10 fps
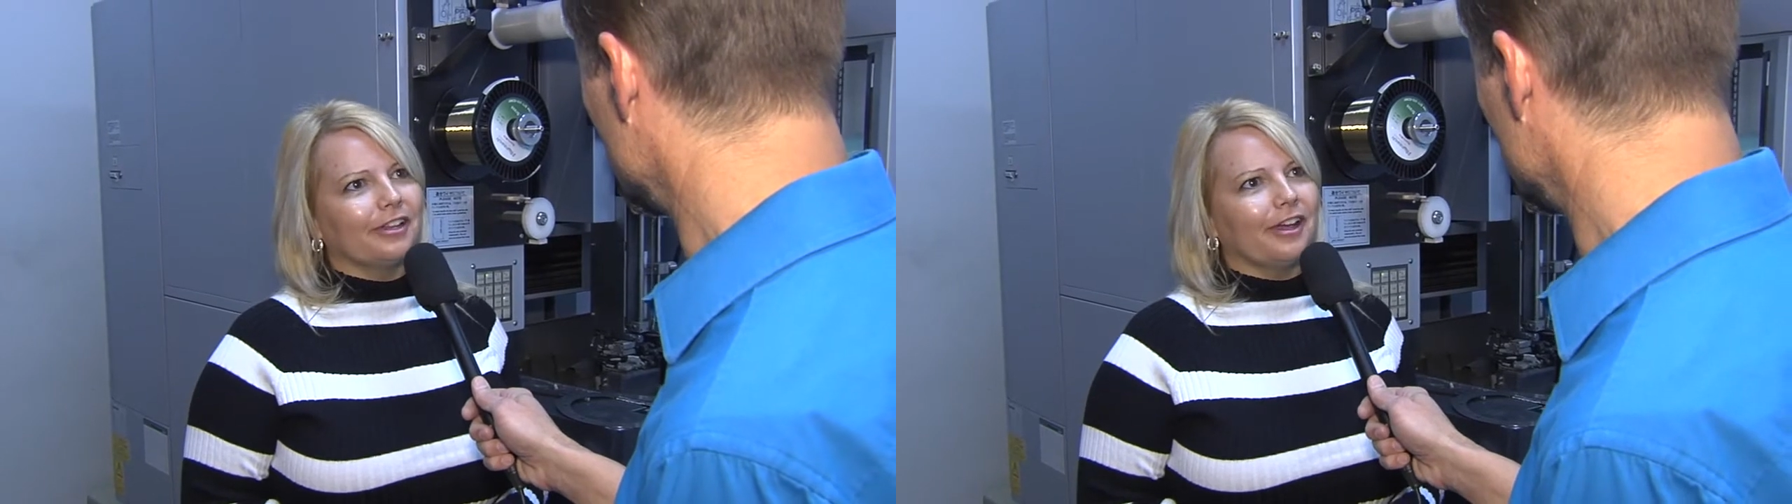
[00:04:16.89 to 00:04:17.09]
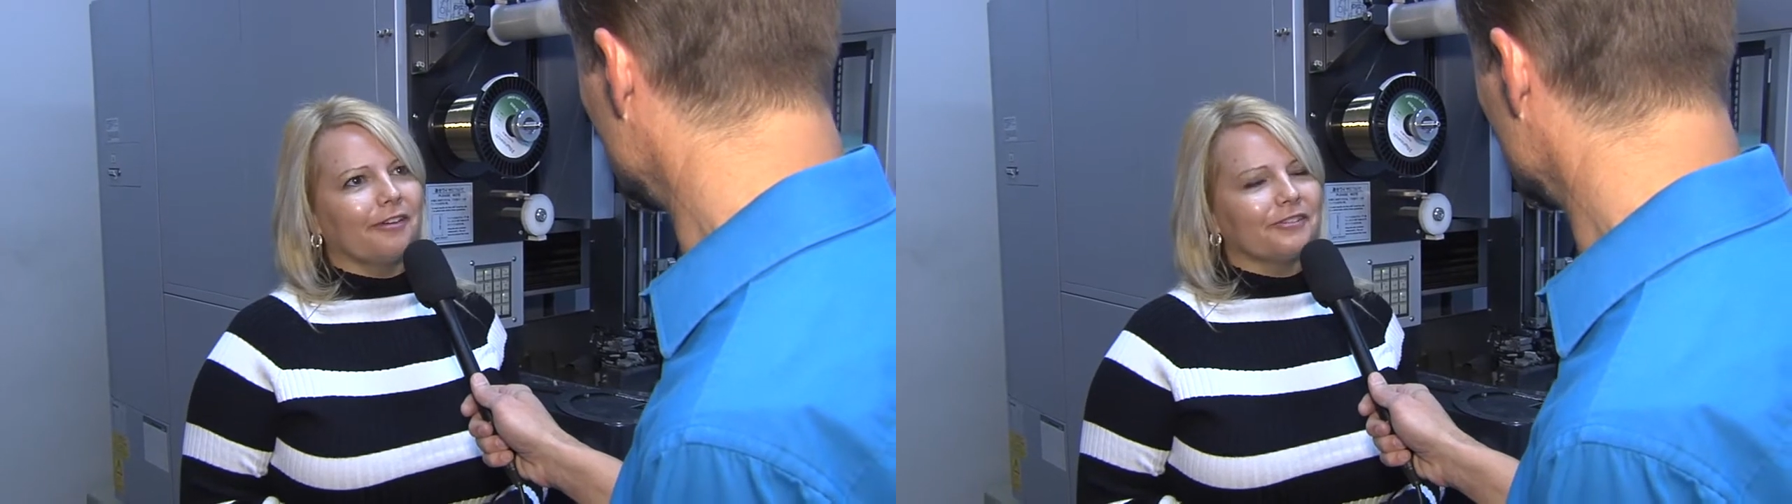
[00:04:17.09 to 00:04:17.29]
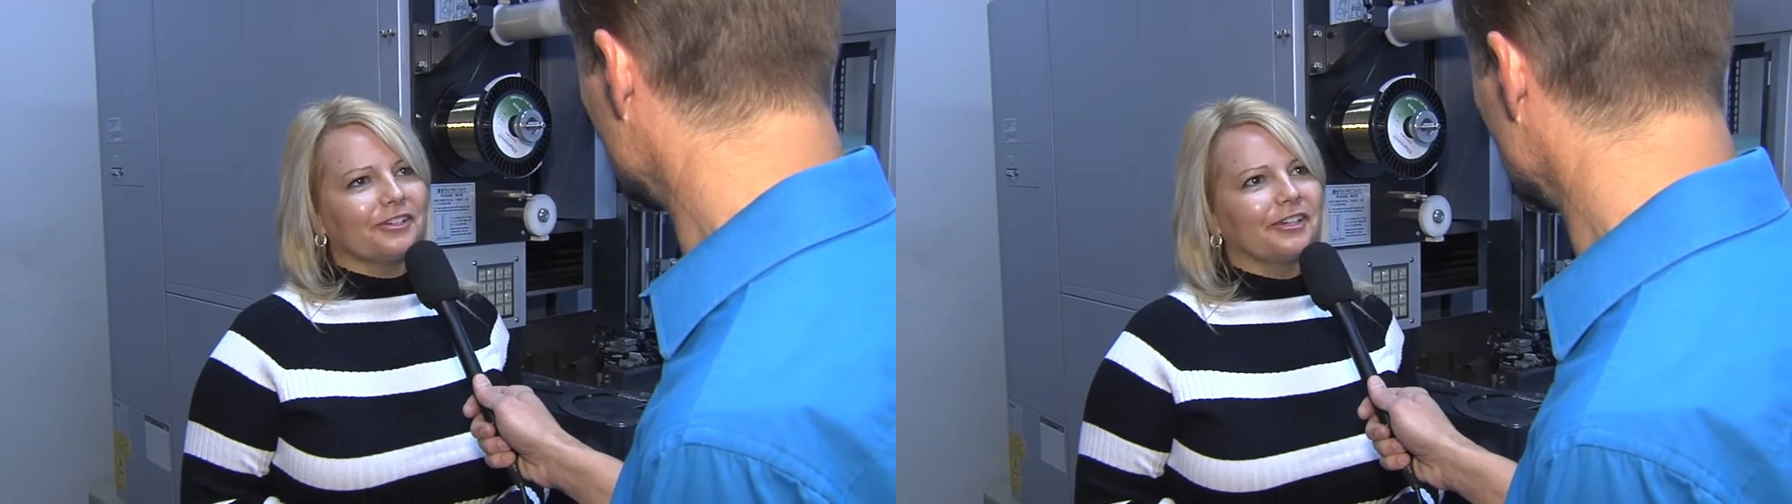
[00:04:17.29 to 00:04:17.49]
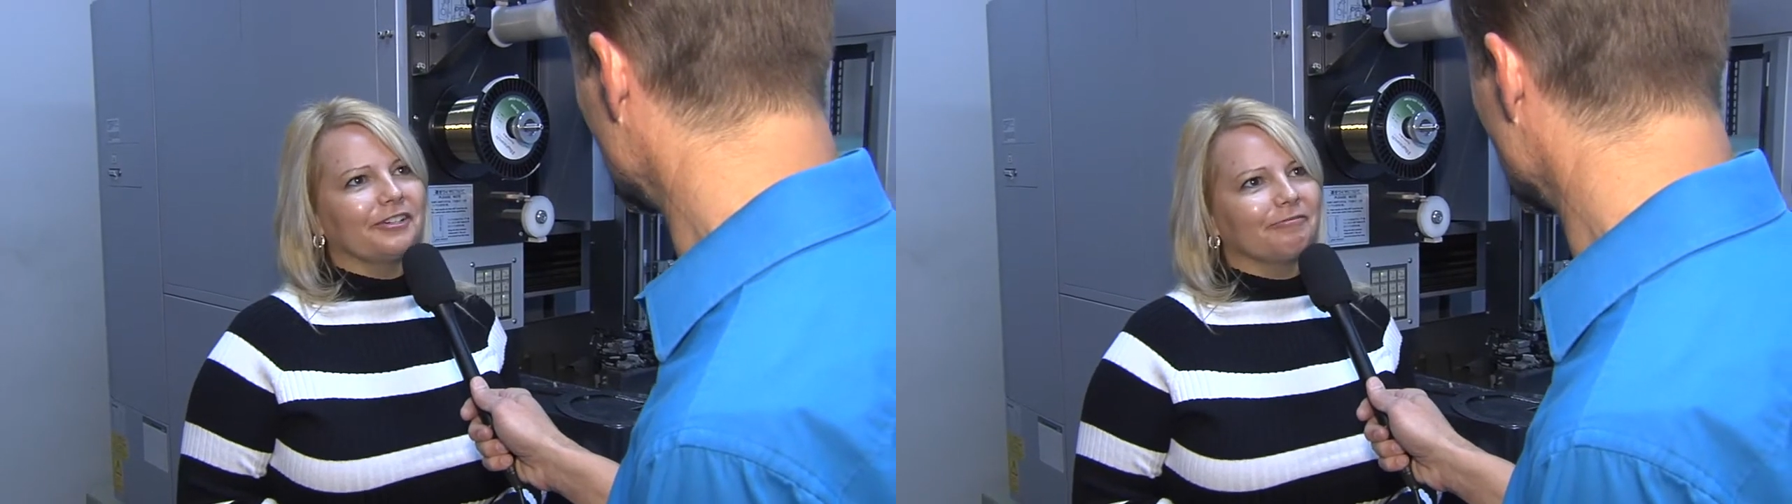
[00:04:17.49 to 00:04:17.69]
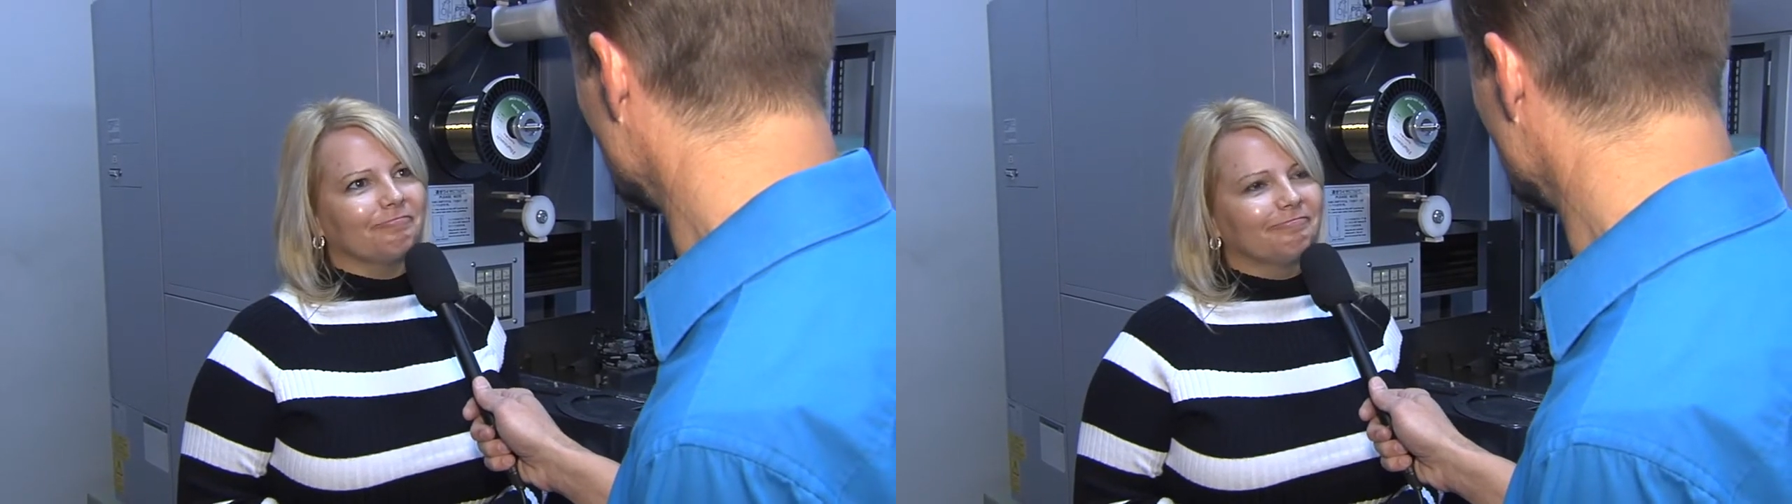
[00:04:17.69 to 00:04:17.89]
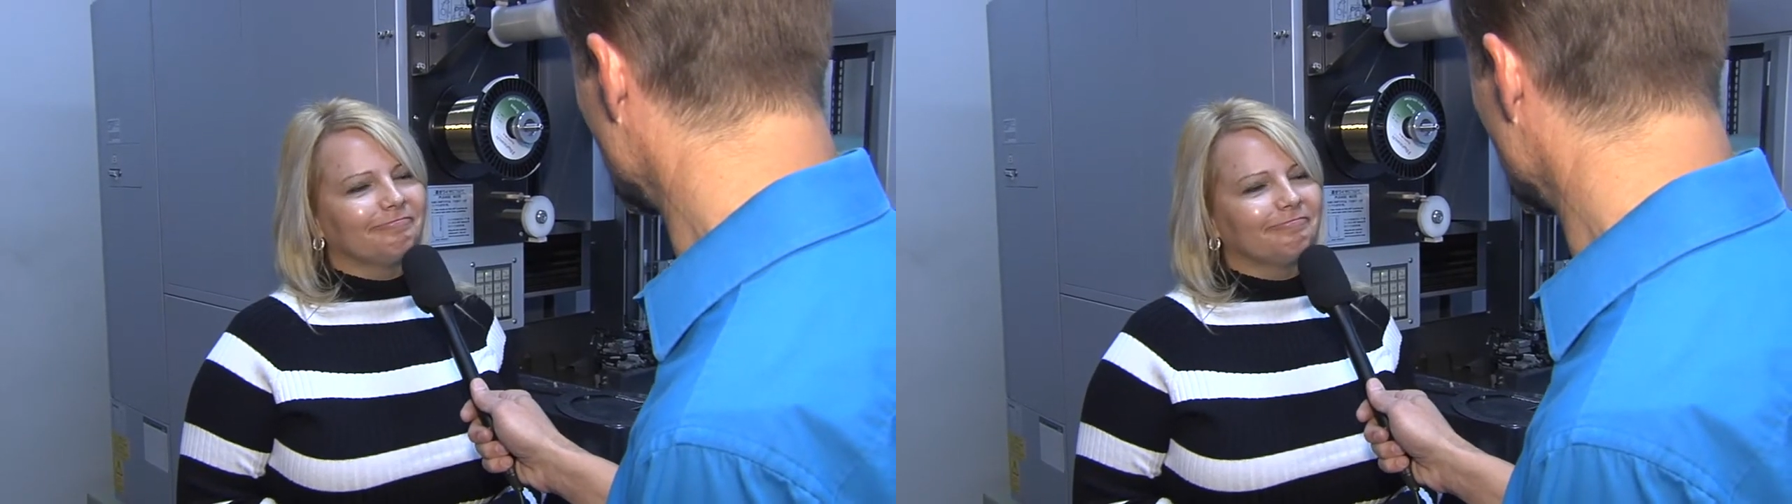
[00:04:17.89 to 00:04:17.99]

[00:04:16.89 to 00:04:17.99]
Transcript: in the afternoon.